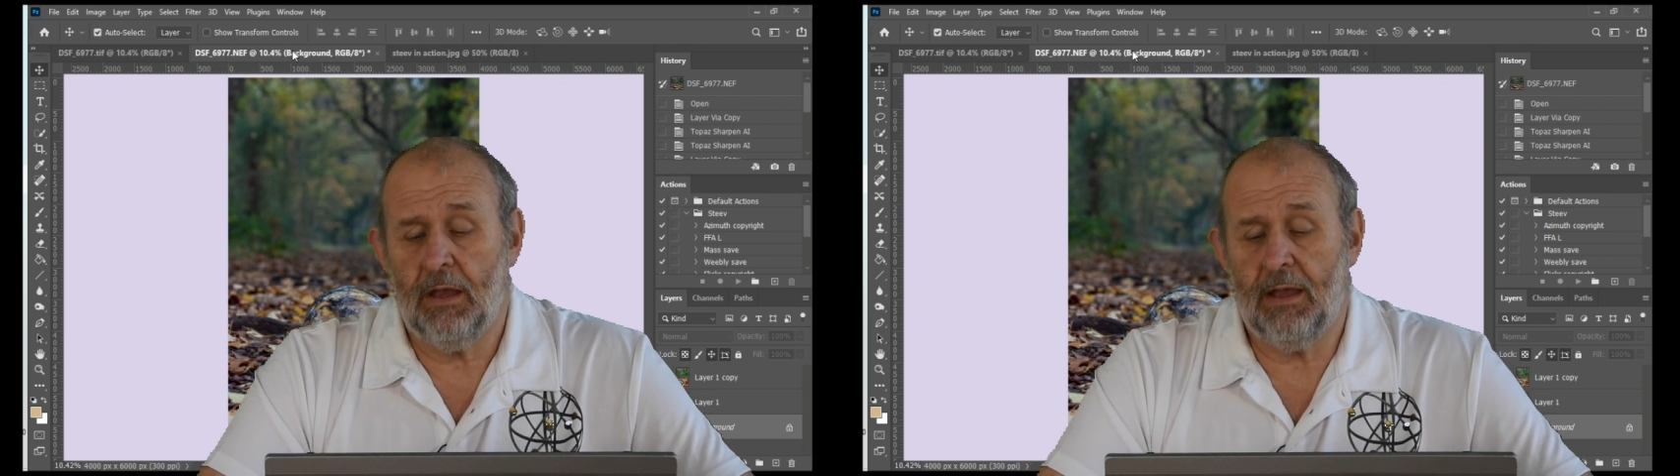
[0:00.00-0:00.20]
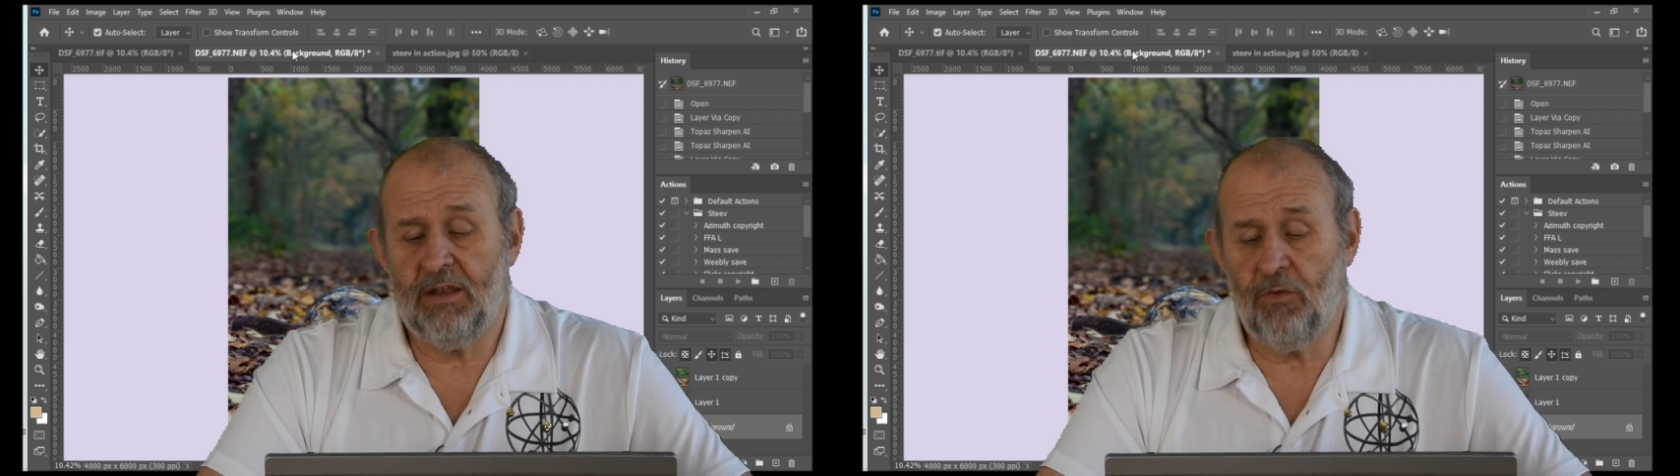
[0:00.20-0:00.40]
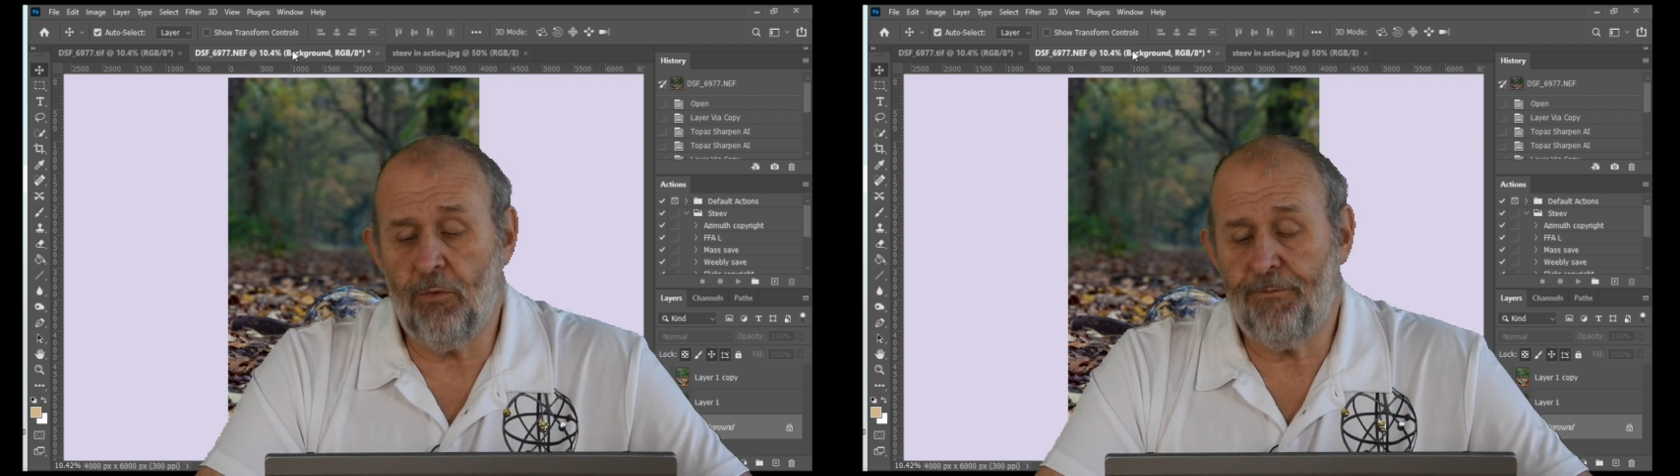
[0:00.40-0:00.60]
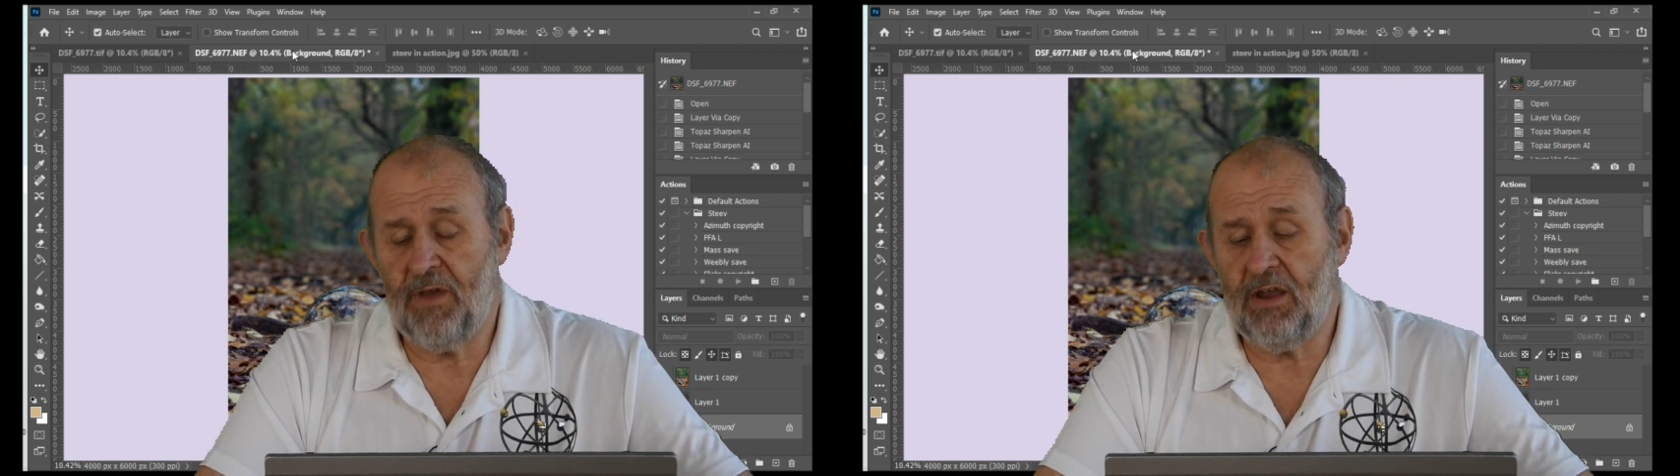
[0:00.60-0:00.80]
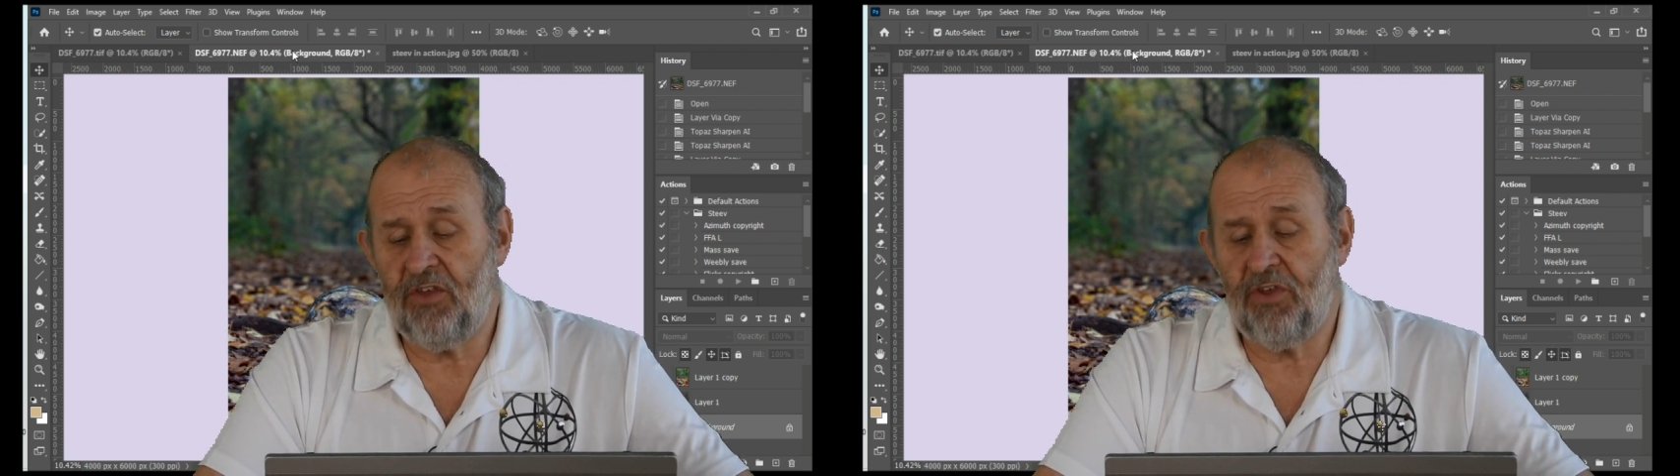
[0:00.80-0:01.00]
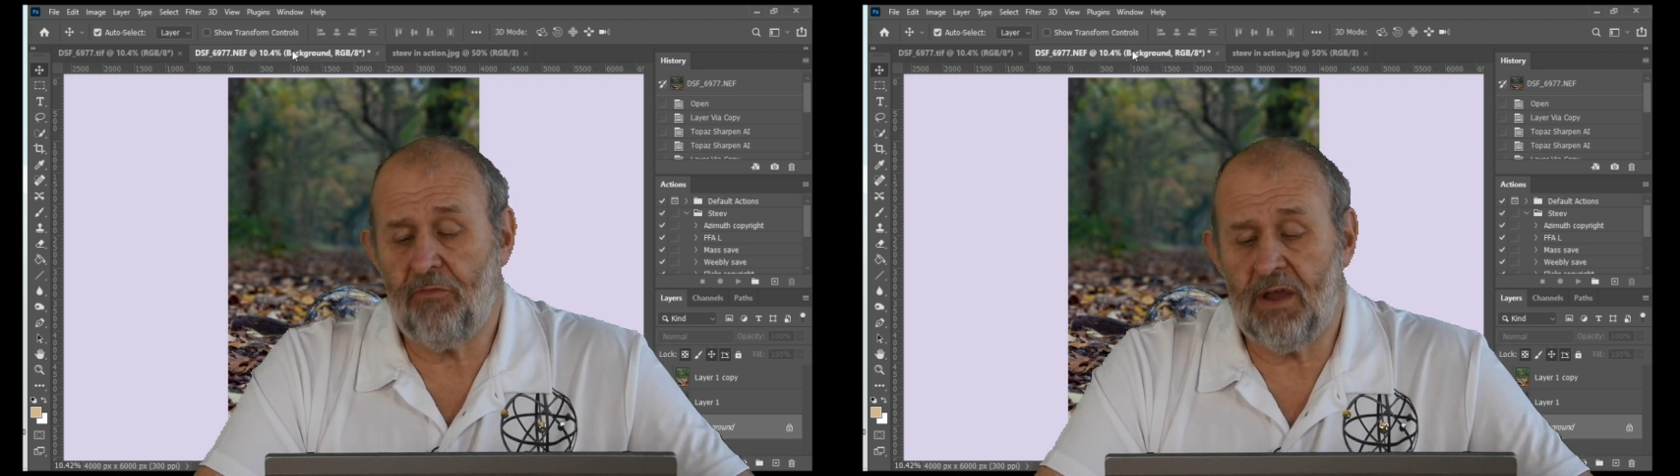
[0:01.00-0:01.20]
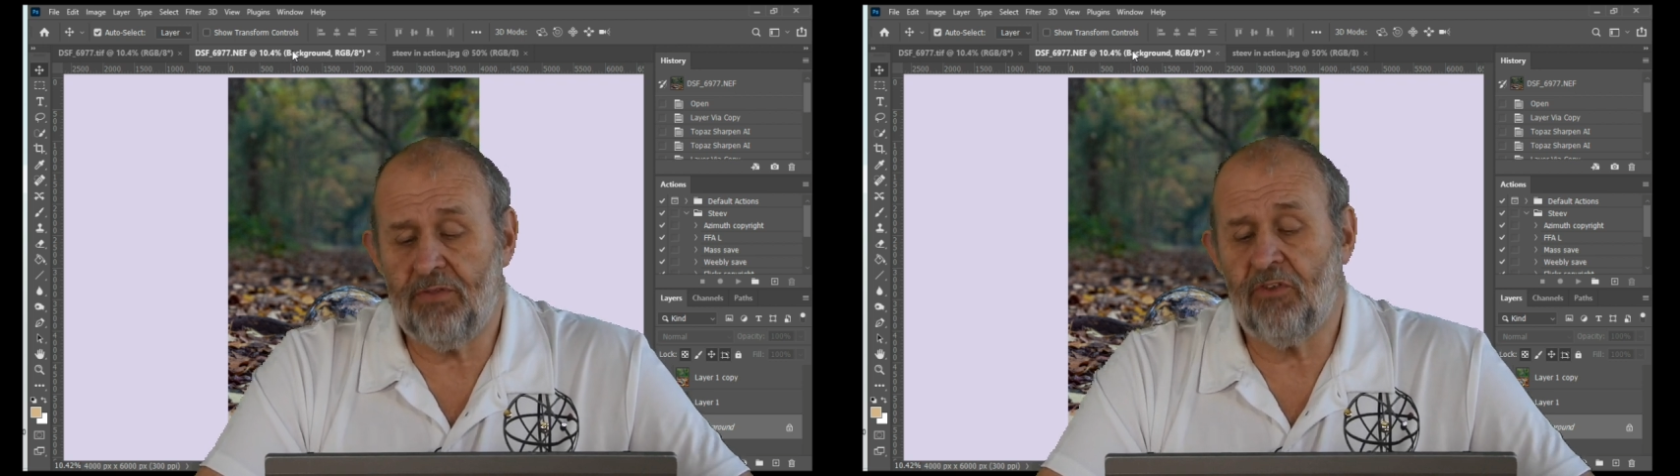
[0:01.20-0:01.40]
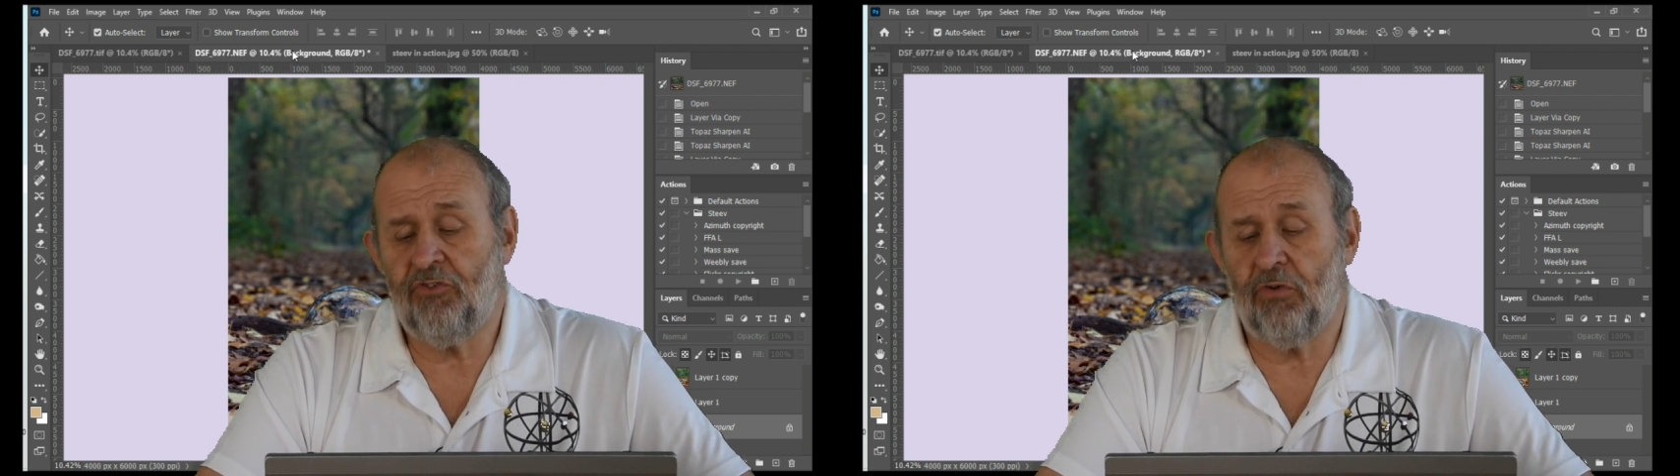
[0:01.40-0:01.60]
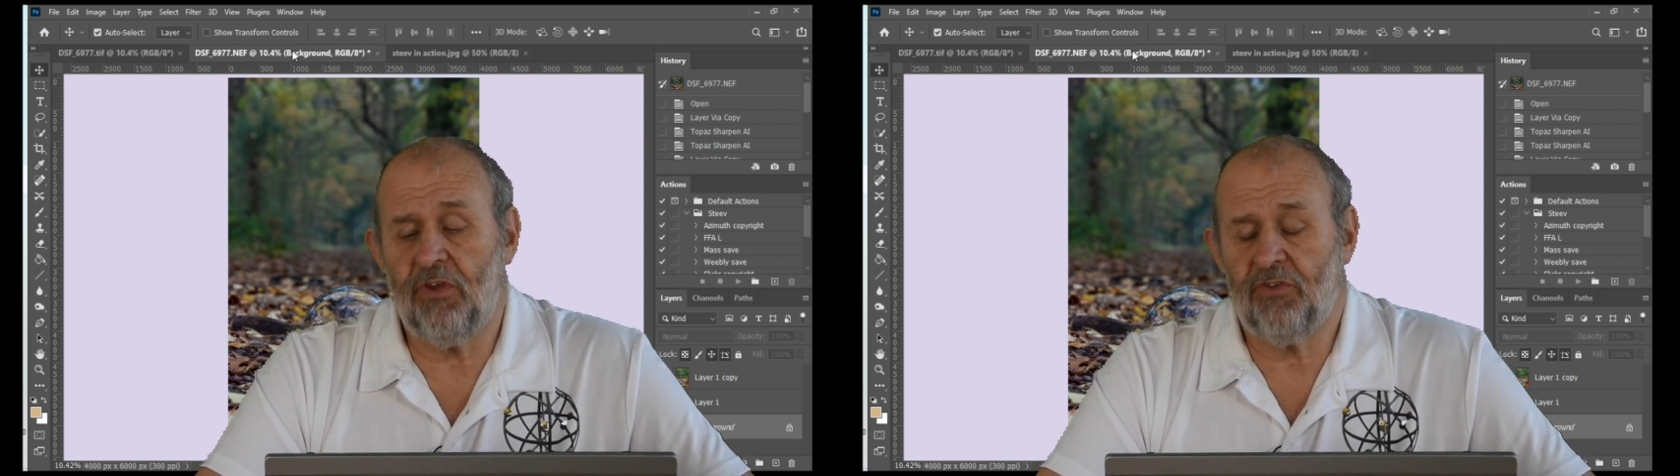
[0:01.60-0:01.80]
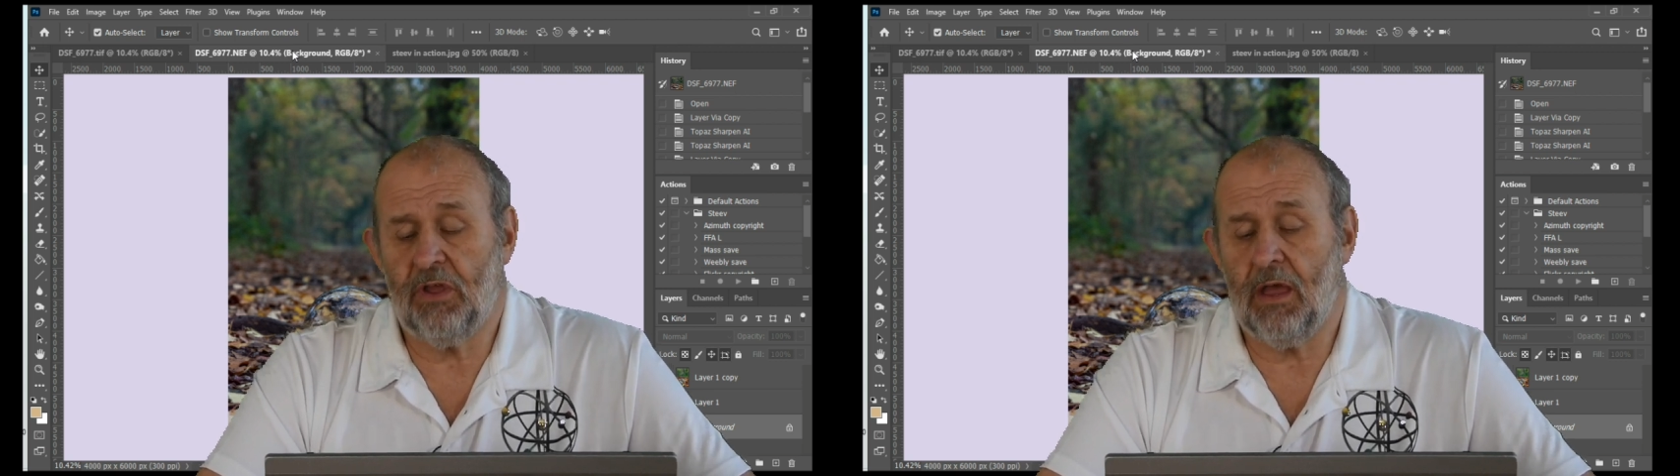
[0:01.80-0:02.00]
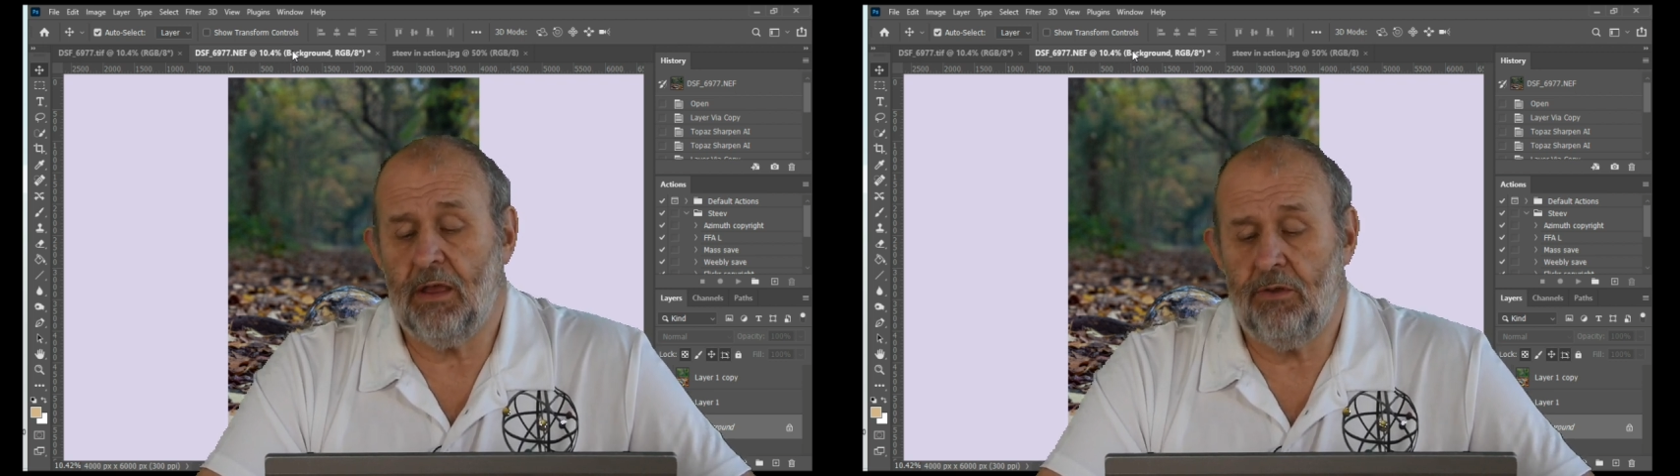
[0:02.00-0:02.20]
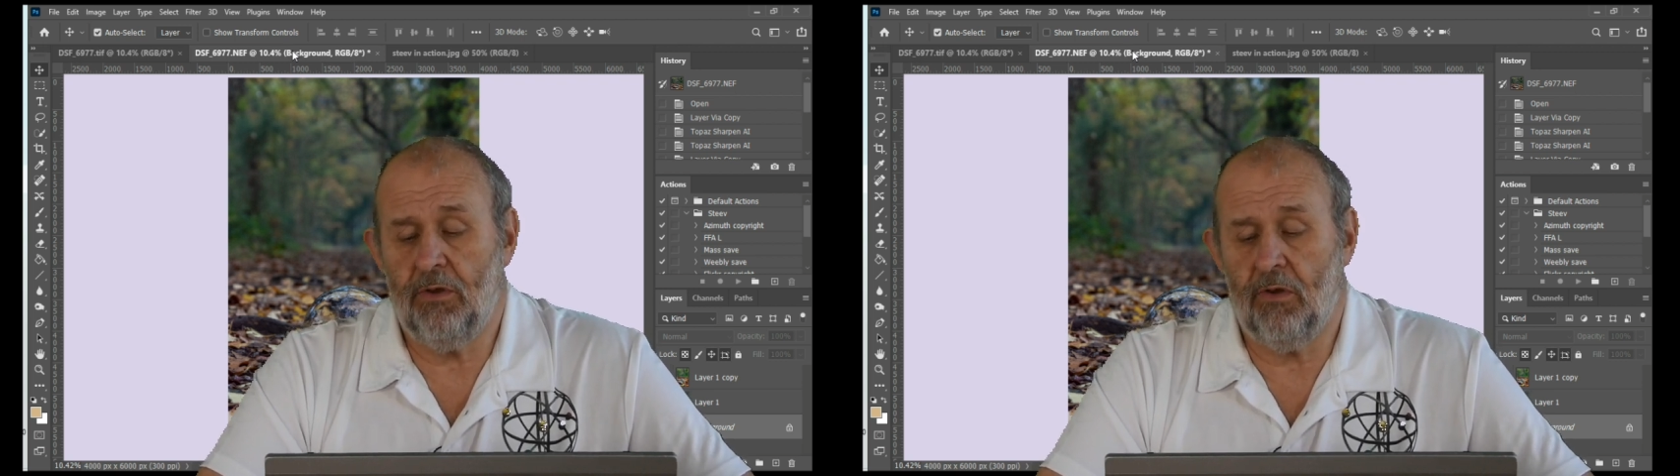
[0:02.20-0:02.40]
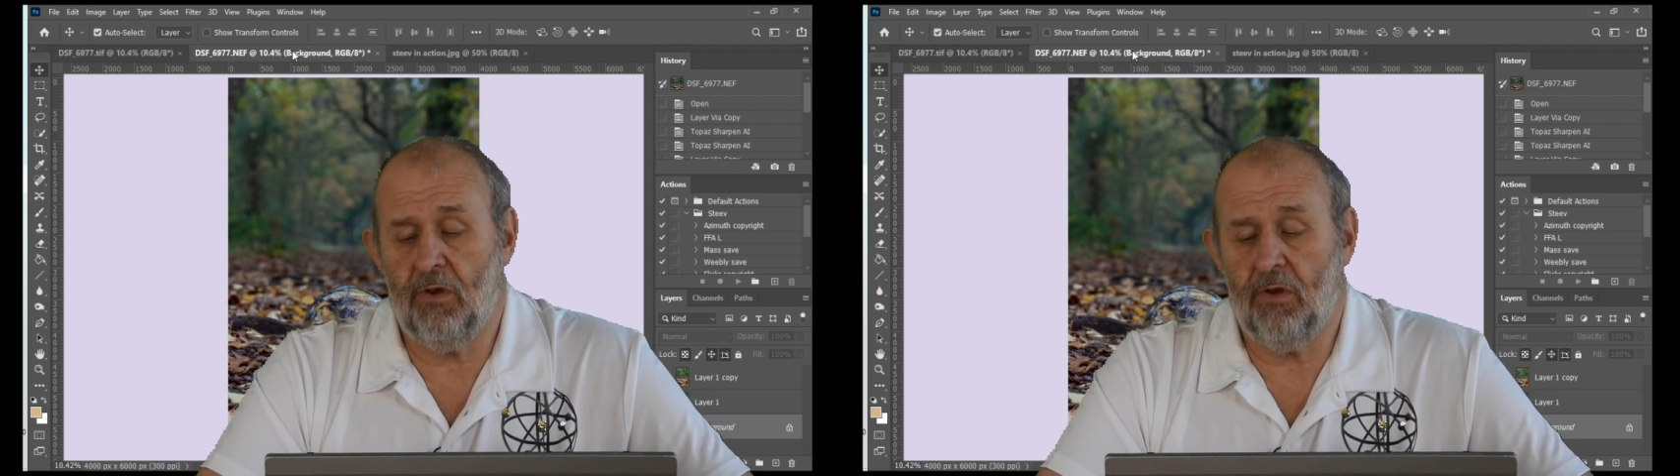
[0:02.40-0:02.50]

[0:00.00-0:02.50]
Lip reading: and in all fairness, if I had the choice again,